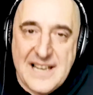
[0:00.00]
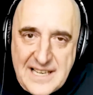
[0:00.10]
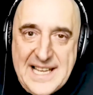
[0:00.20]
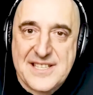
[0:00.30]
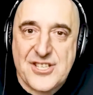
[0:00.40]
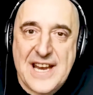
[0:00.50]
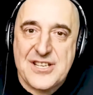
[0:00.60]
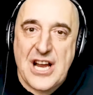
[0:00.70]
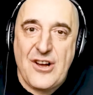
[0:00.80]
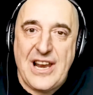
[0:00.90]
Let's
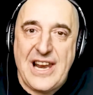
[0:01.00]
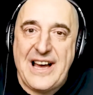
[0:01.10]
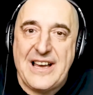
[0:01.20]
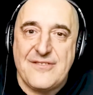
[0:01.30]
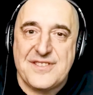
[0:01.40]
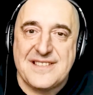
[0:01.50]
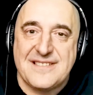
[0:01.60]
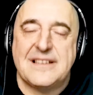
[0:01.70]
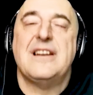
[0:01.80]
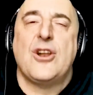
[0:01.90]
change our lives.
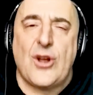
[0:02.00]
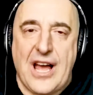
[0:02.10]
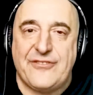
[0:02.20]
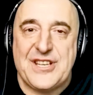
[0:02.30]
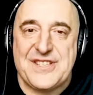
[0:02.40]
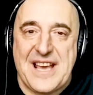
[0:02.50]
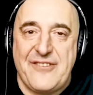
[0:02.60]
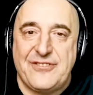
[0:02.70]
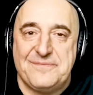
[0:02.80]
Look after yourself.